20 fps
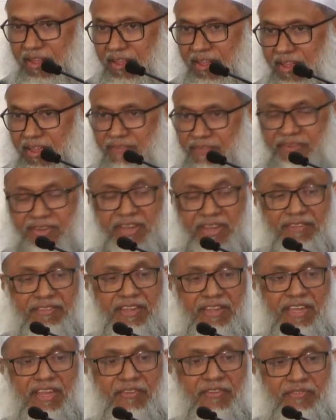if he
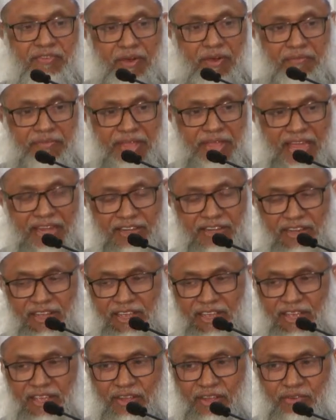doesn't inform that
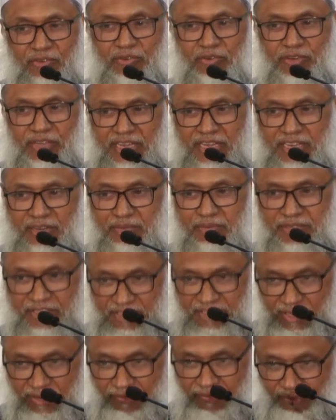could it be
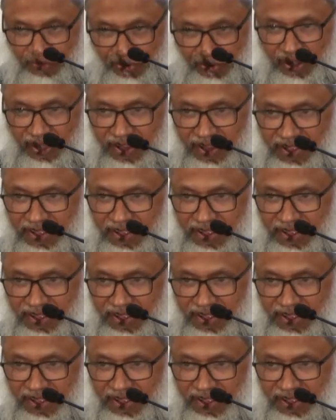sinful